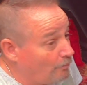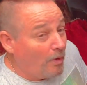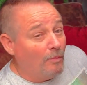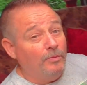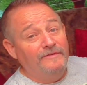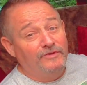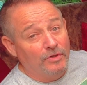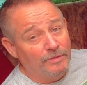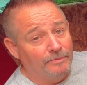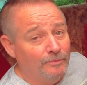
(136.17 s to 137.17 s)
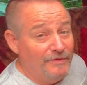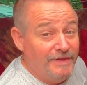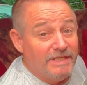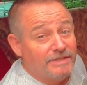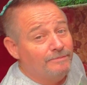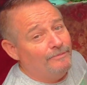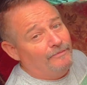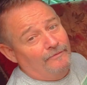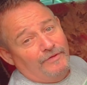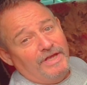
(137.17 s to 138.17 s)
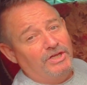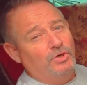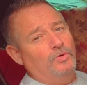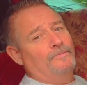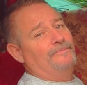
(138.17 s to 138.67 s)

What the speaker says: what we've done with this vehicle